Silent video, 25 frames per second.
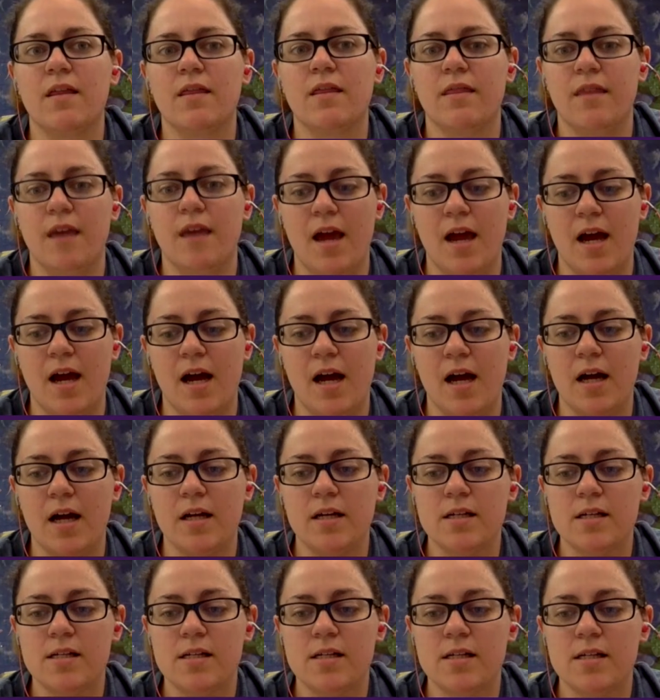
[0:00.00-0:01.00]

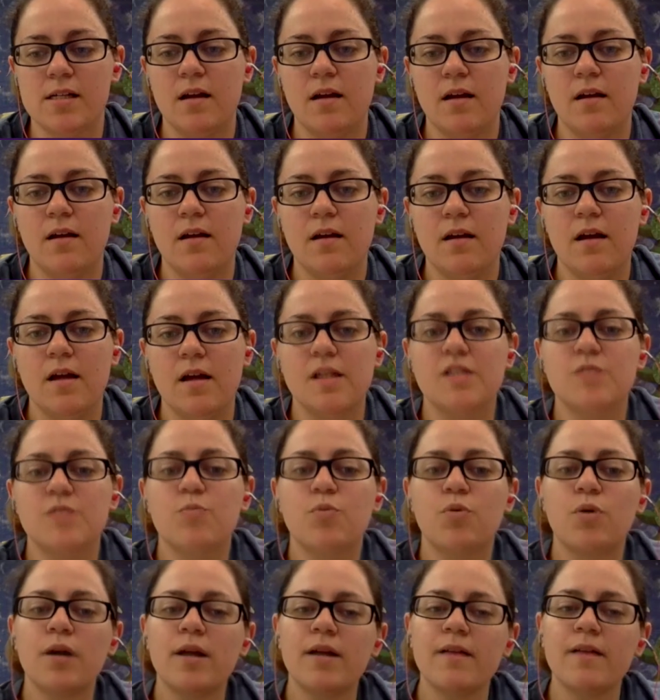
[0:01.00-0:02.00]
that is
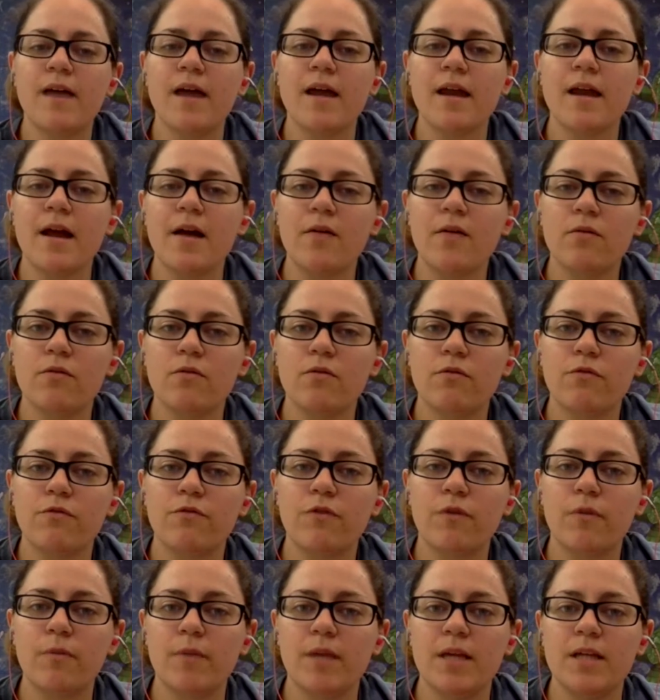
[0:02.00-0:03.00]
pretty laid out
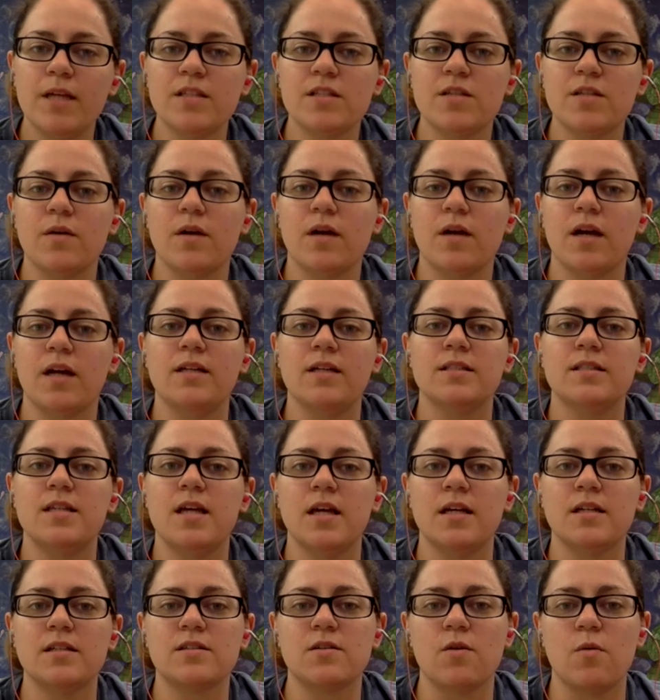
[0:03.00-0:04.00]
for me, so it kind of
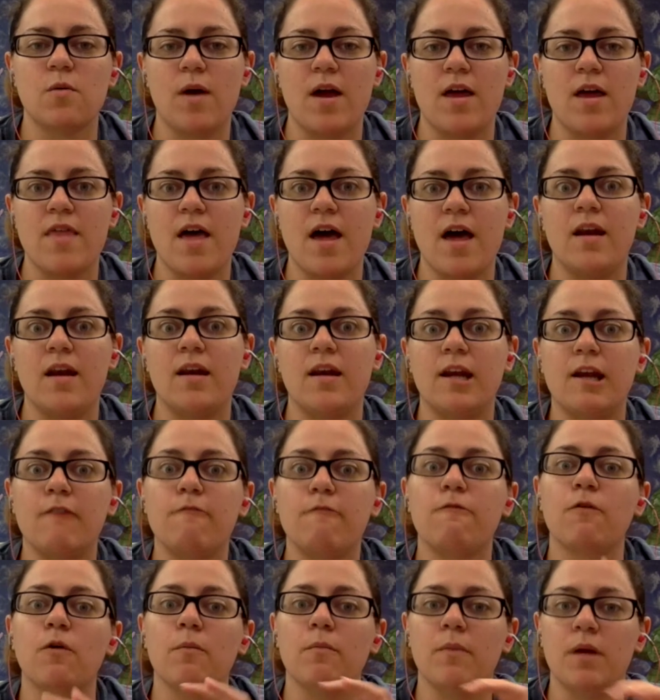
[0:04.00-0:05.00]
takes away that need
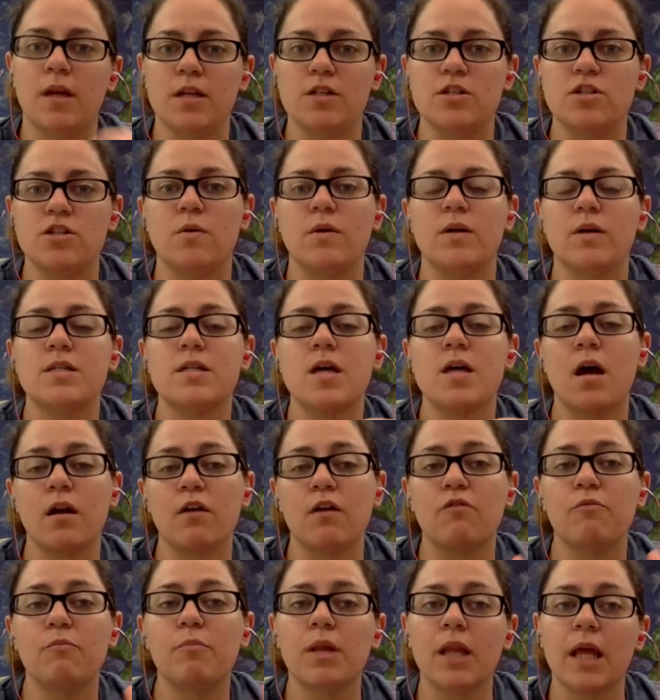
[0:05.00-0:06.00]
for me to do a ton
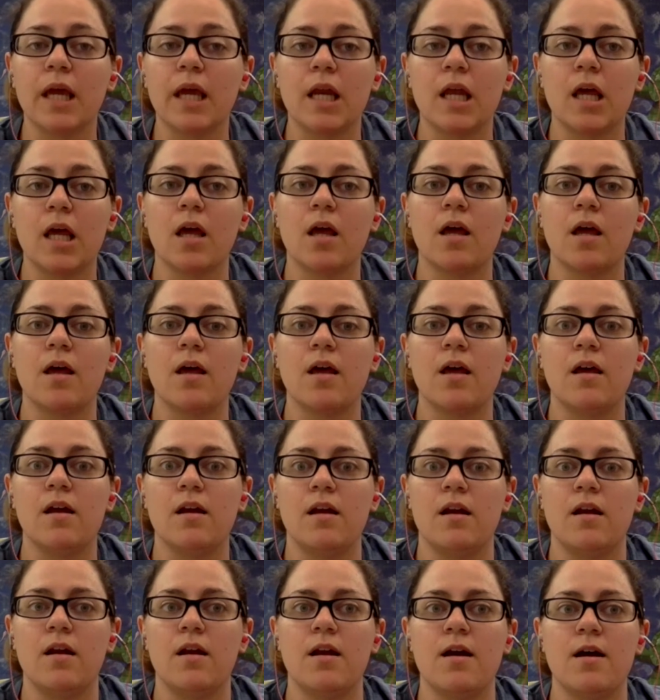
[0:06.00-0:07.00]
of planning
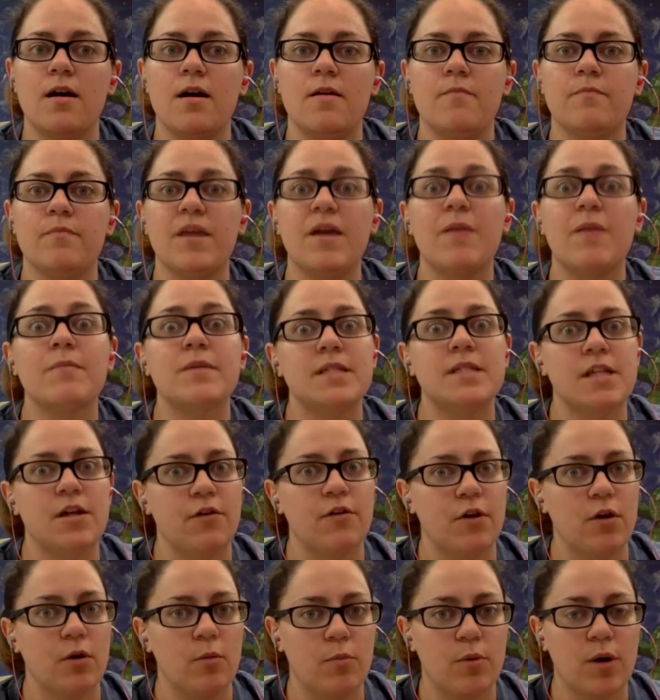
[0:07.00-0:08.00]
in
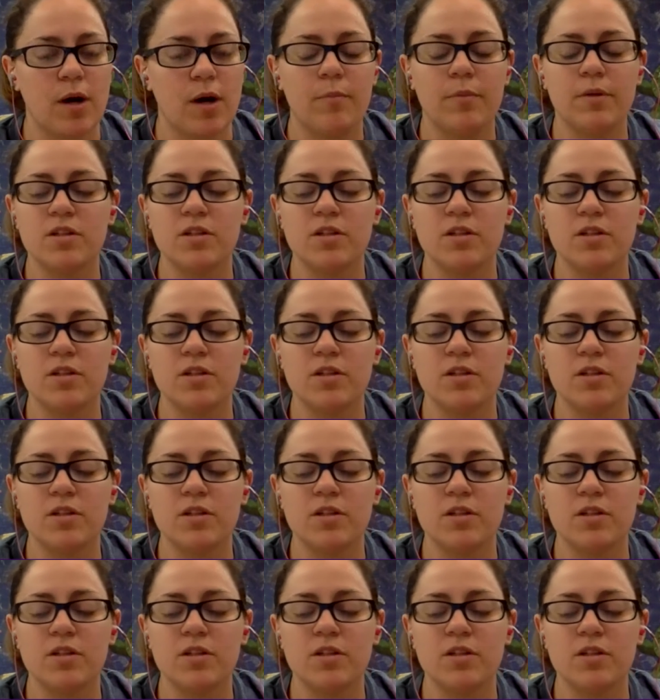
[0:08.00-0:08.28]
material prep.